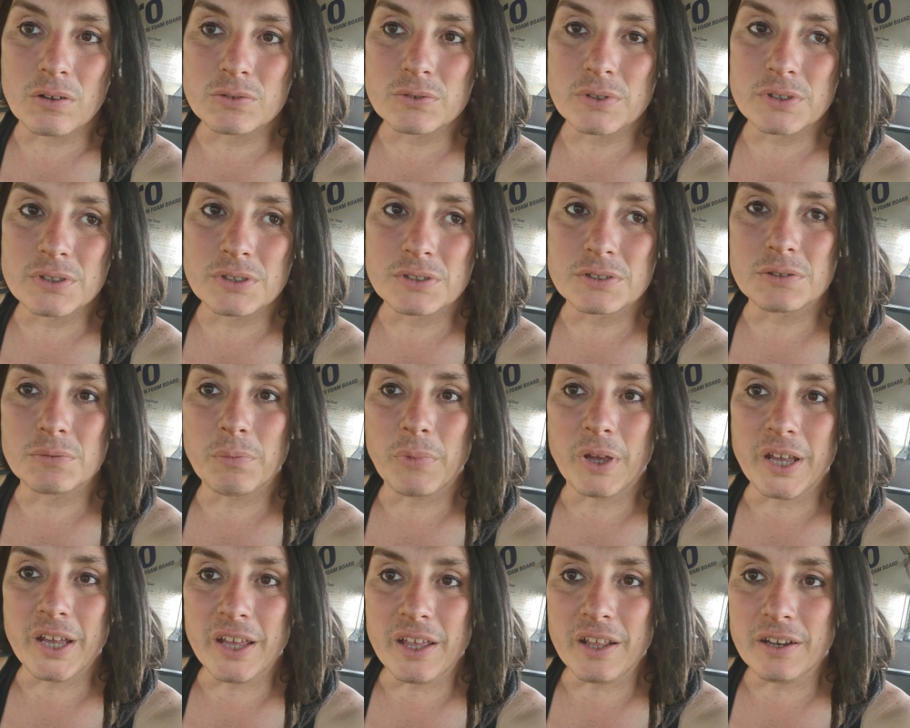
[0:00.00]
I'll dress as a
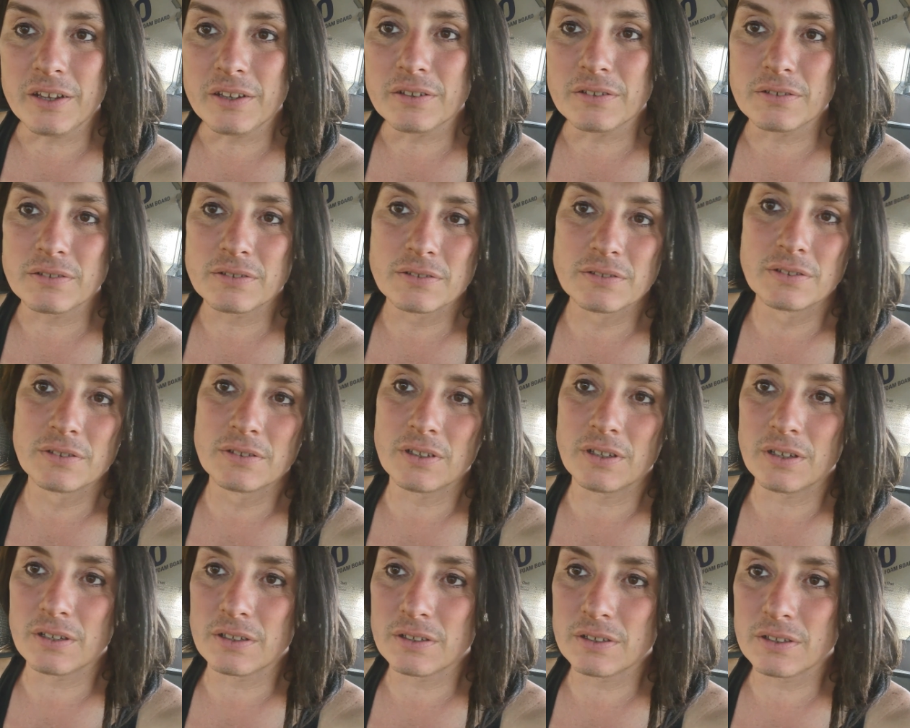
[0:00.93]
man and,
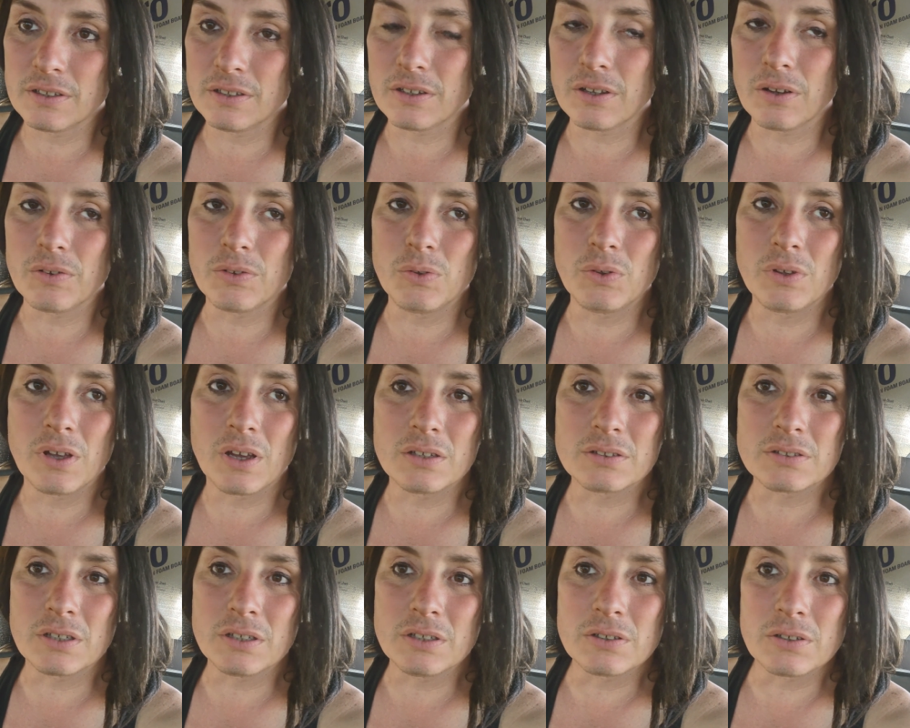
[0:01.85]
and, you know, you
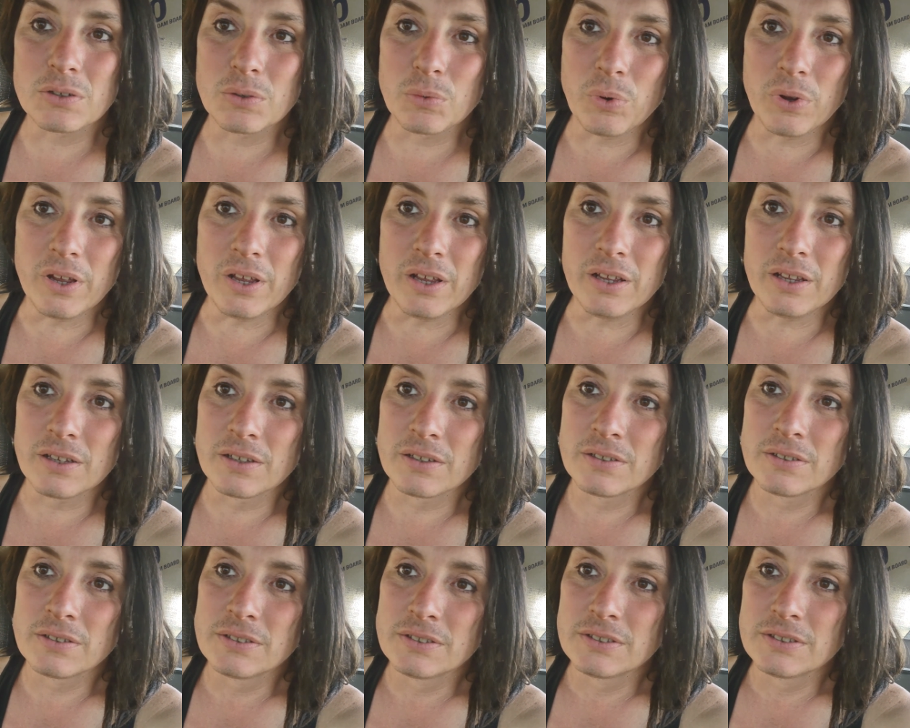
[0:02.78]
guys get your way.
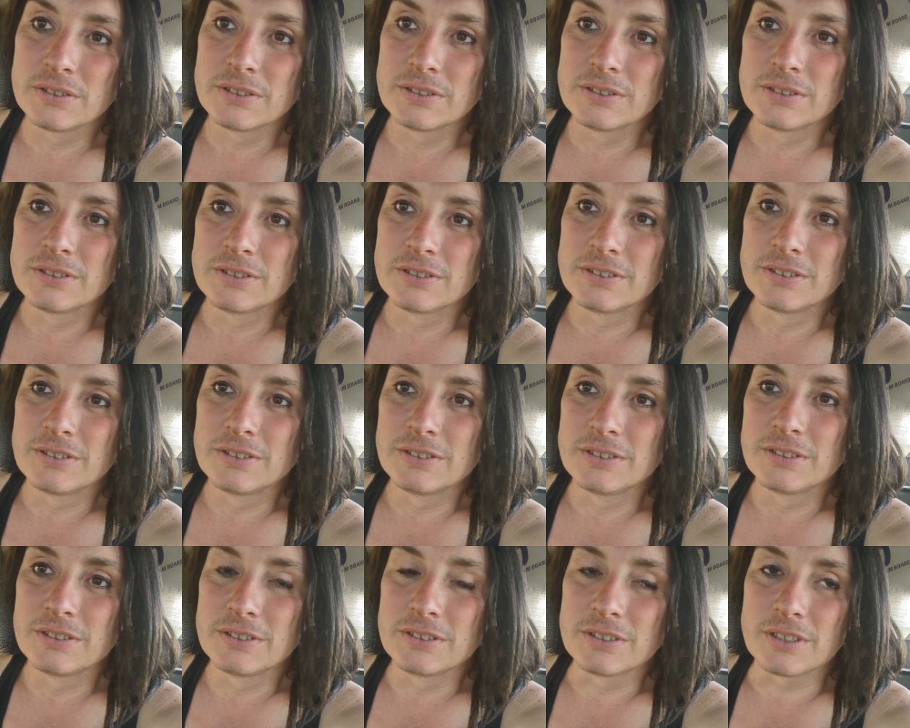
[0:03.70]

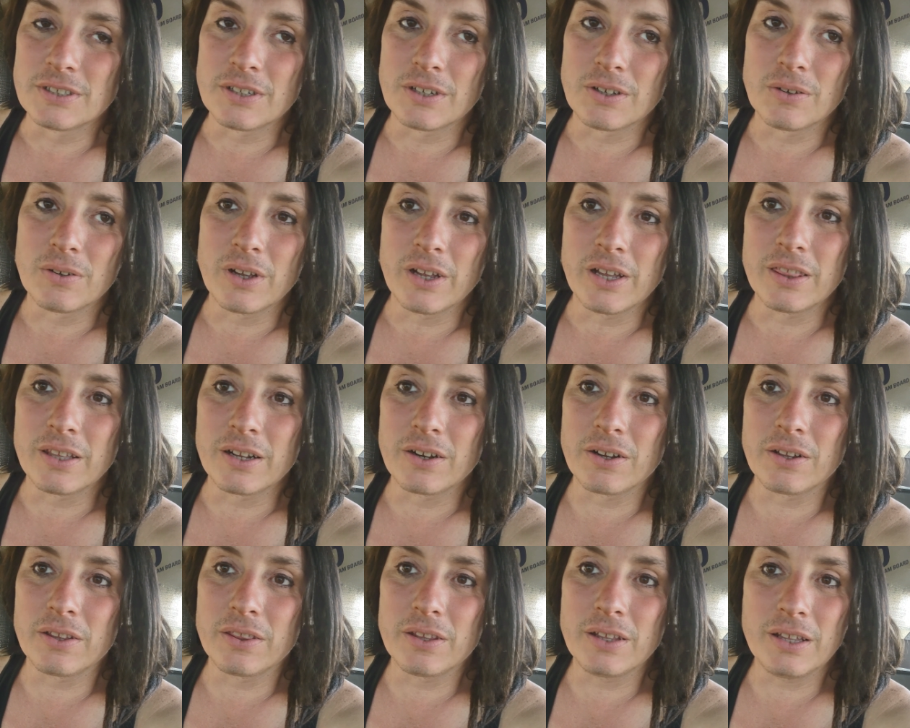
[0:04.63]
You know, and
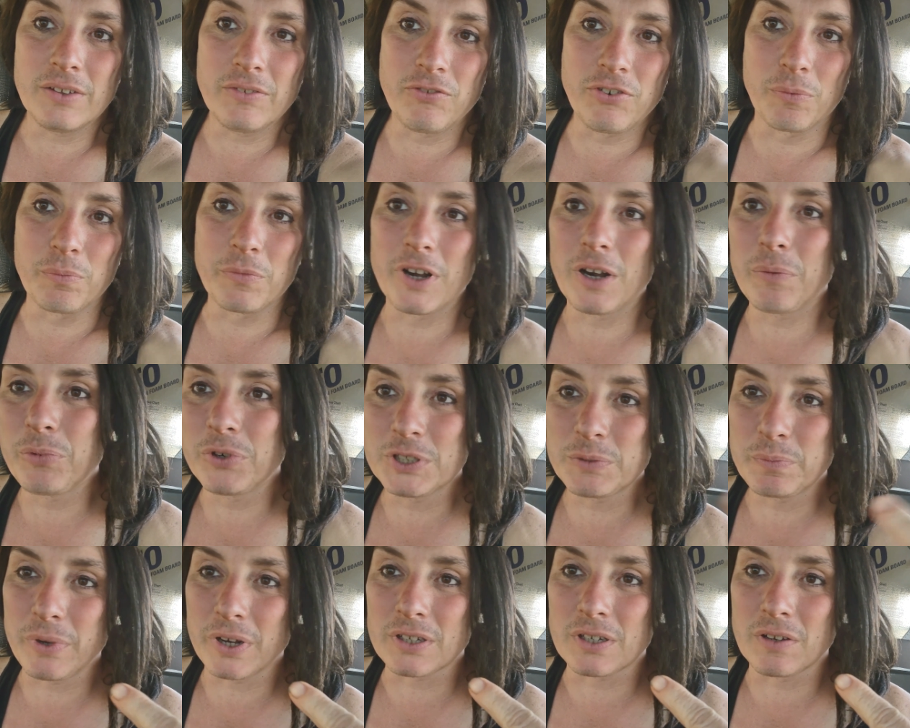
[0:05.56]
they're, from their
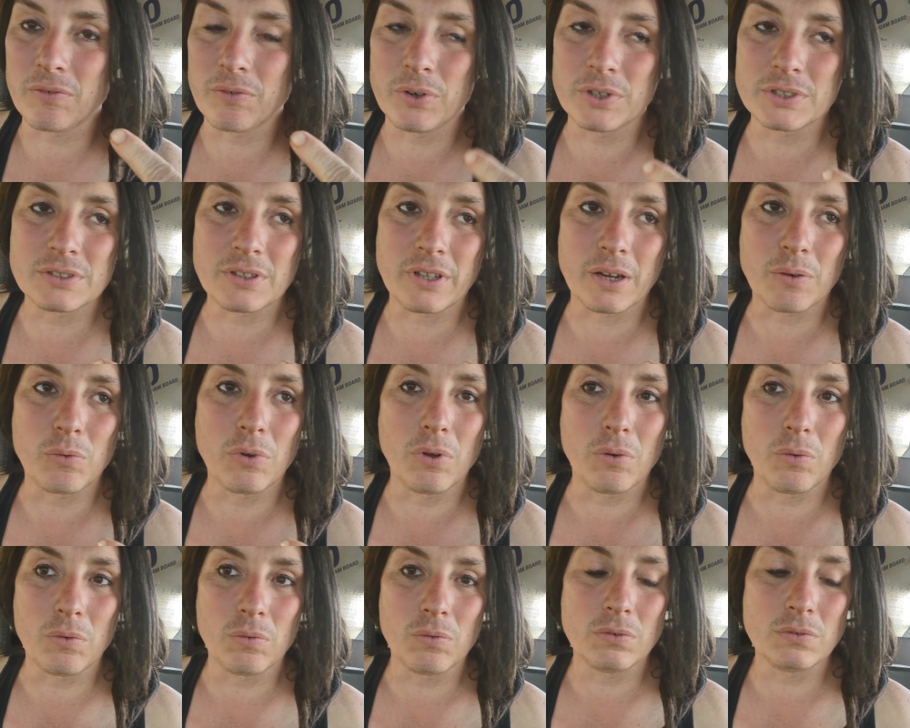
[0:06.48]
perspective, it's like,
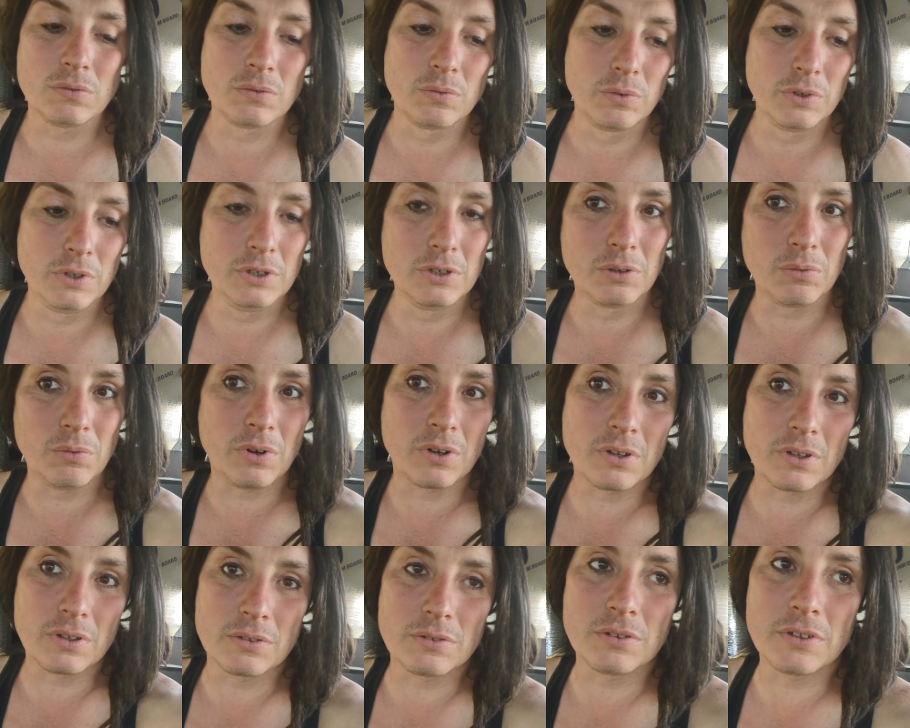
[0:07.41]
well, we don't
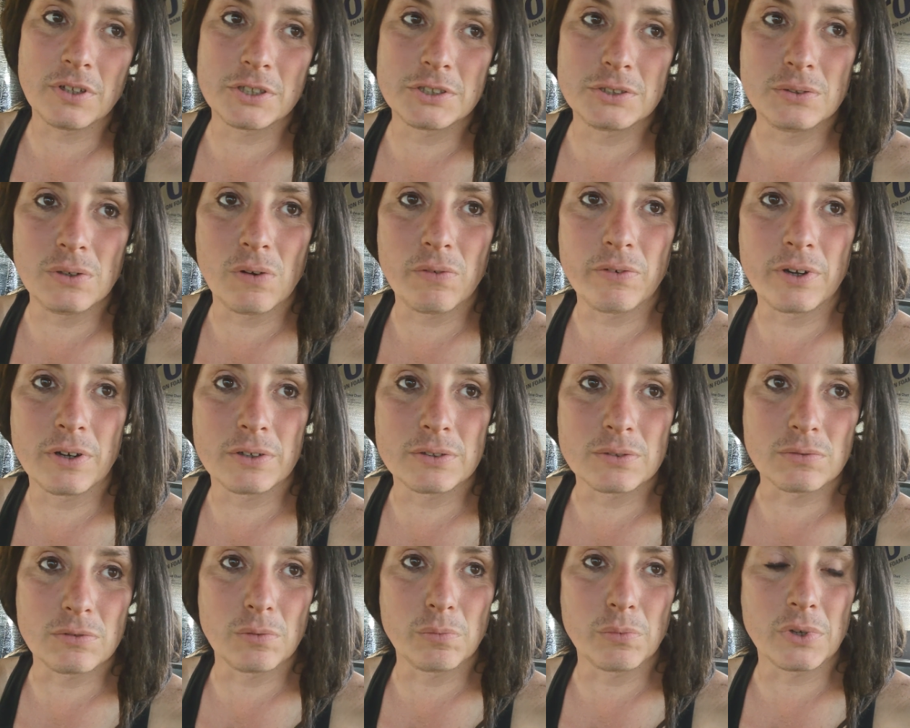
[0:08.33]
want to let you over here
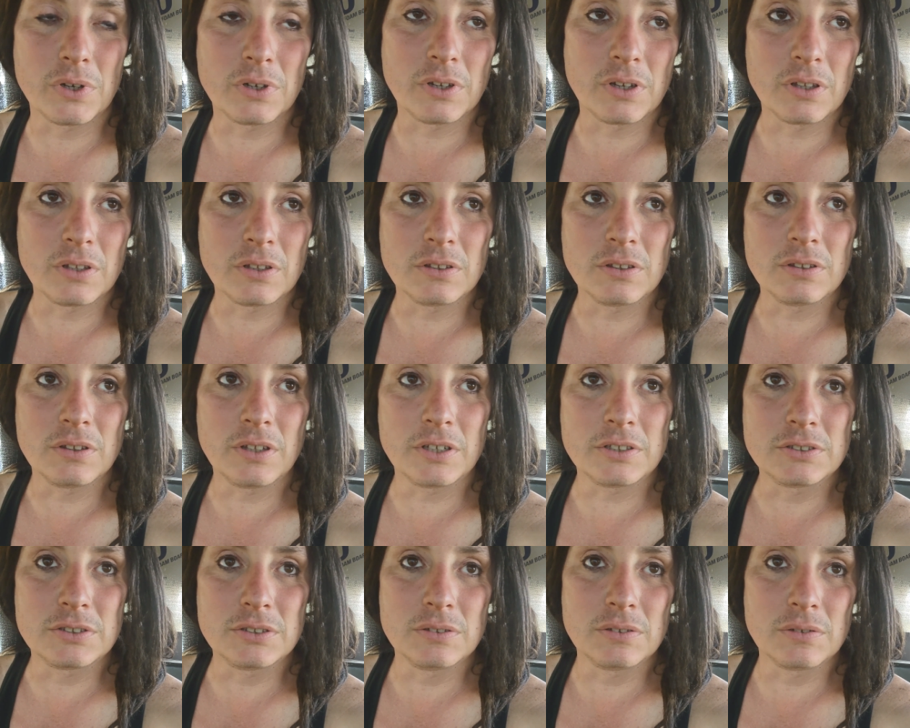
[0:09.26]
as a woman and
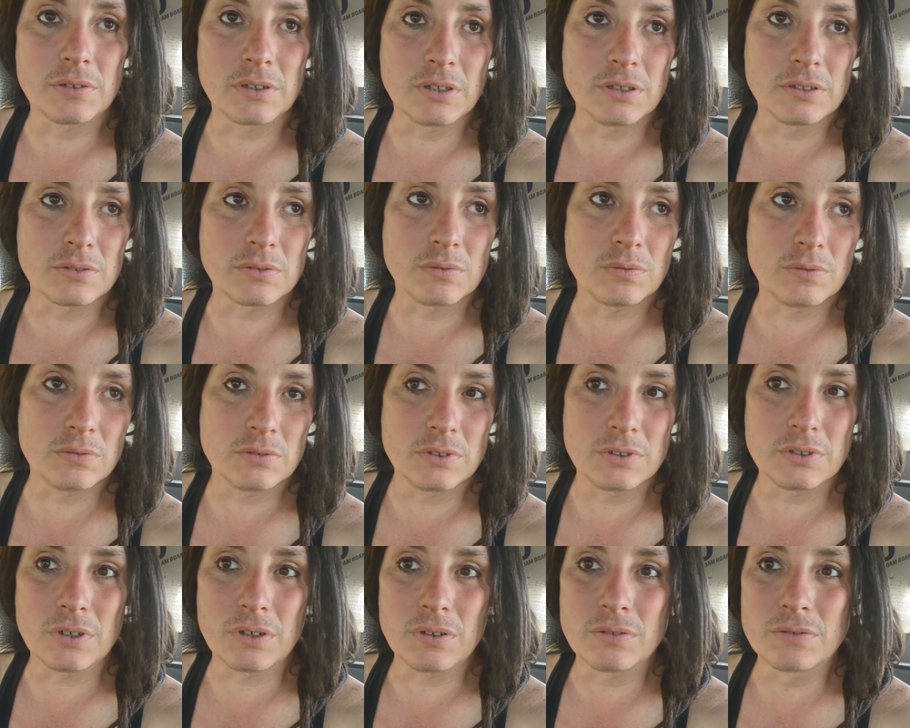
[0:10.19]
let you, because,
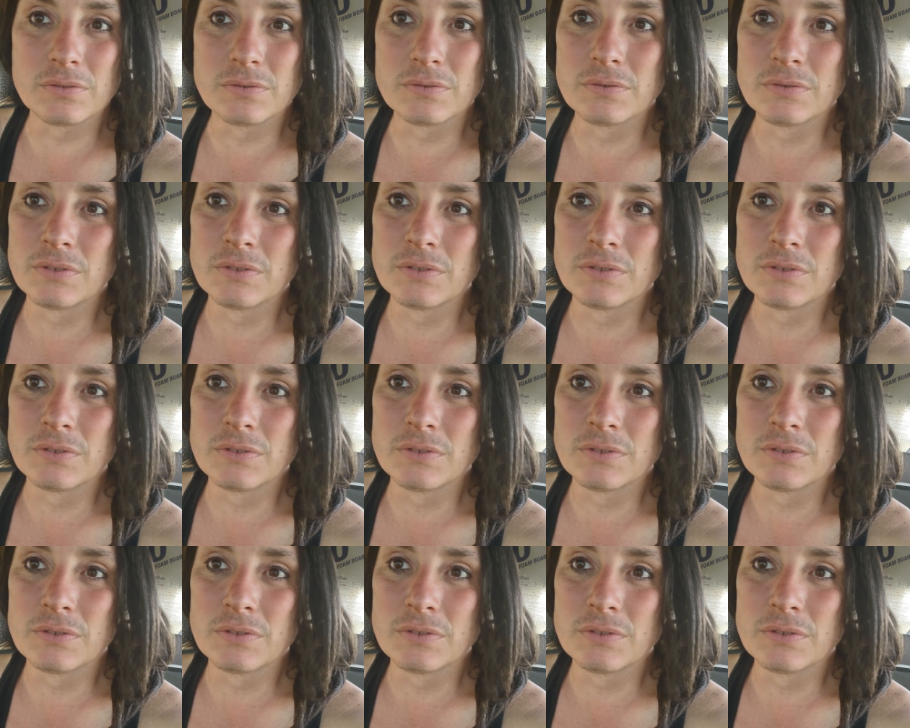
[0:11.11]
you know,